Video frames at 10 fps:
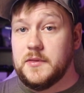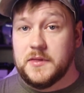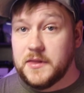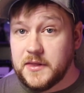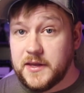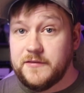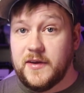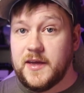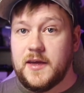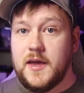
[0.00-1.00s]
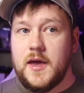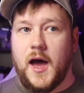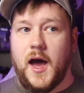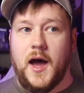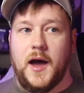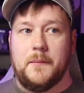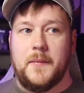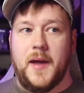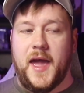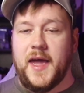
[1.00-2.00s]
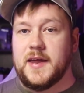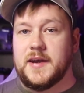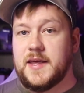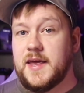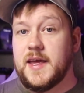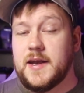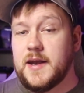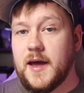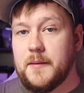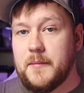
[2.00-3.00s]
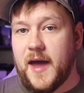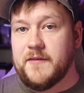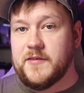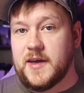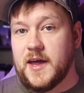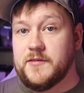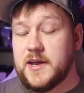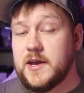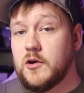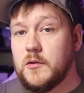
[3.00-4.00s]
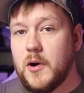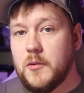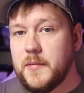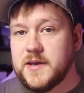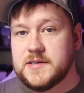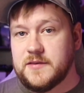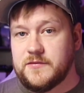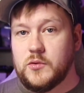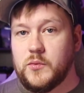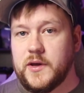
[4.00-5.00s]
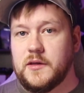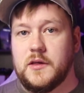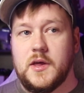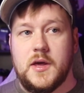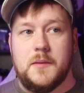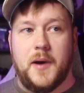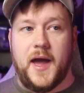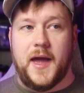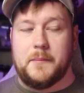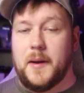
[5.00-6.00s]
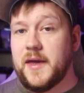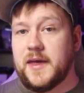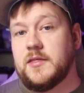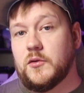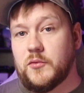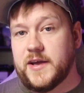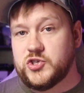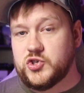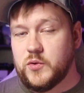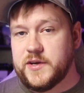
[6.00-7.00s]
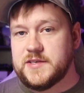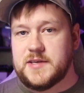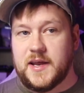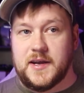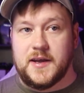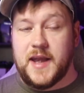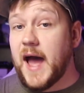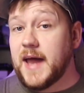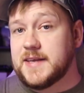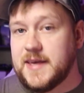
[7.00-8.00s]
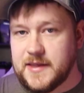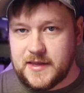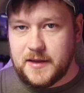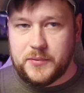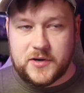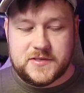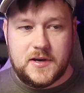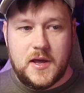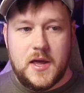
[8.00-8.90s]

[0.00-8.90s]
leaving um, and he ended up having kind of a hero moment if you will by by making the right choice and not killing that person